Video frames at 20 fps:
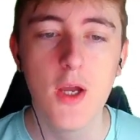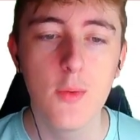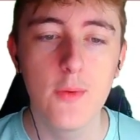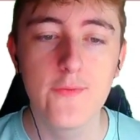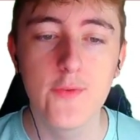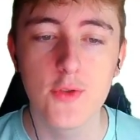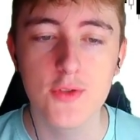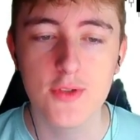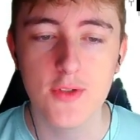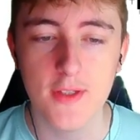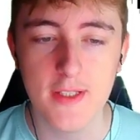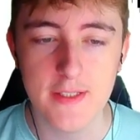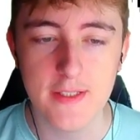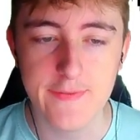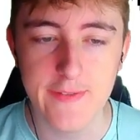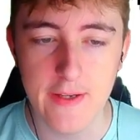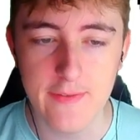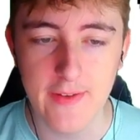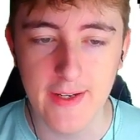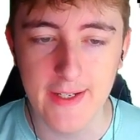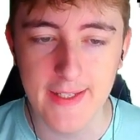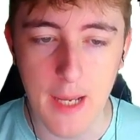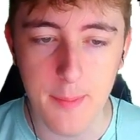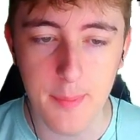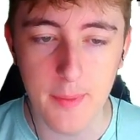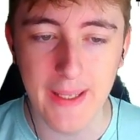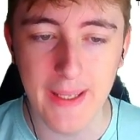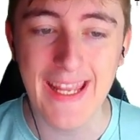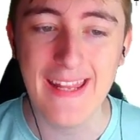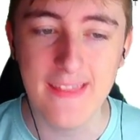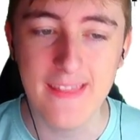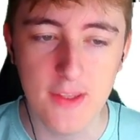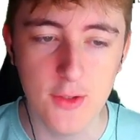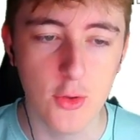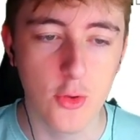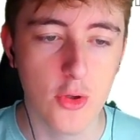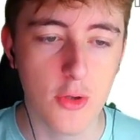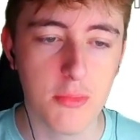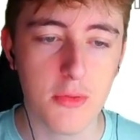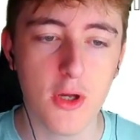We've also got this fair value gap in the
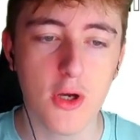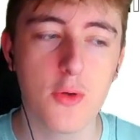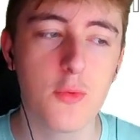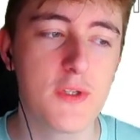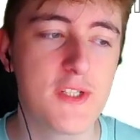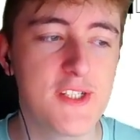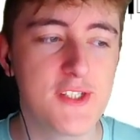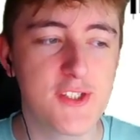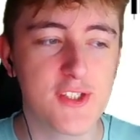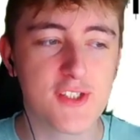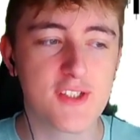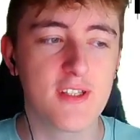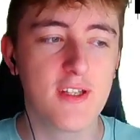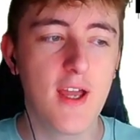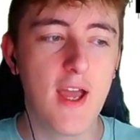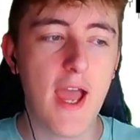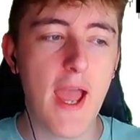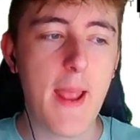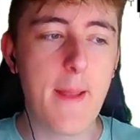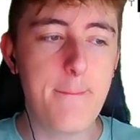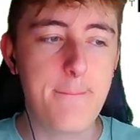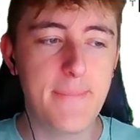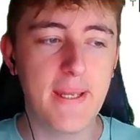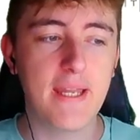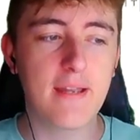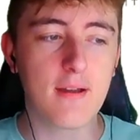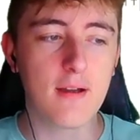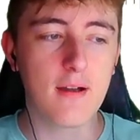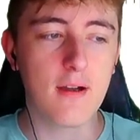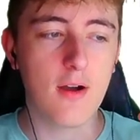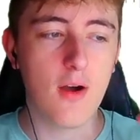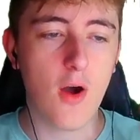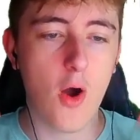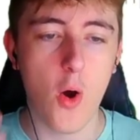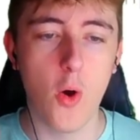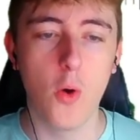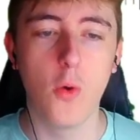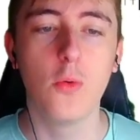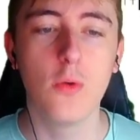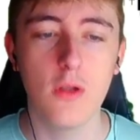order block, which is just a big
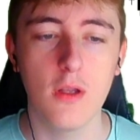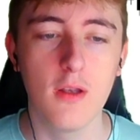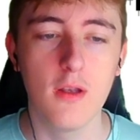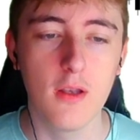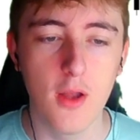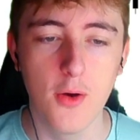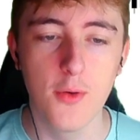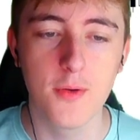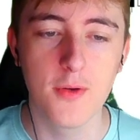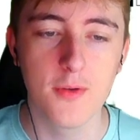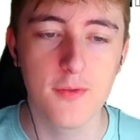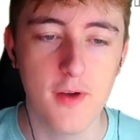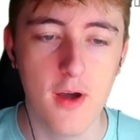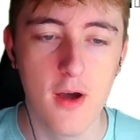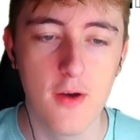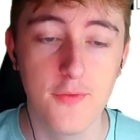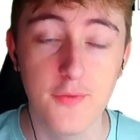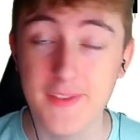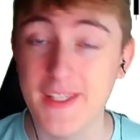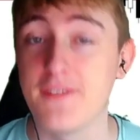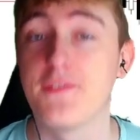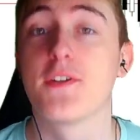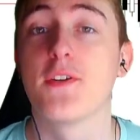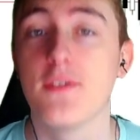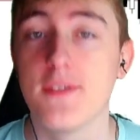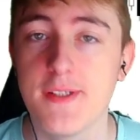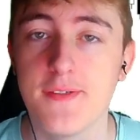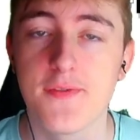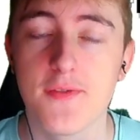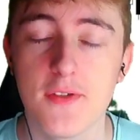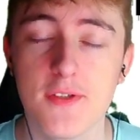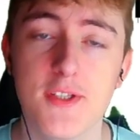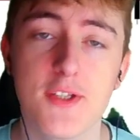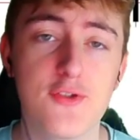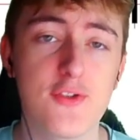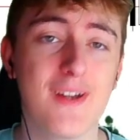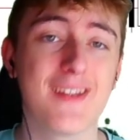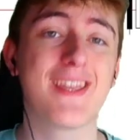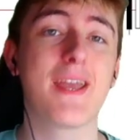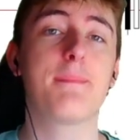whole load of difficulty for us to
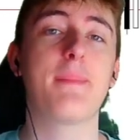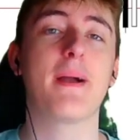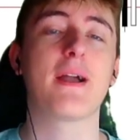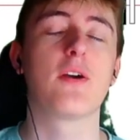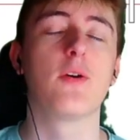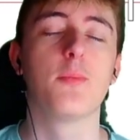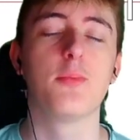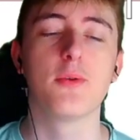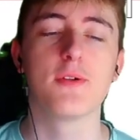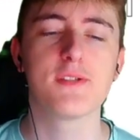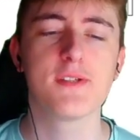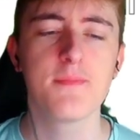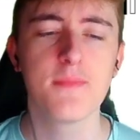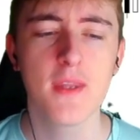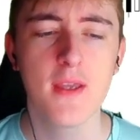try and get back upwards.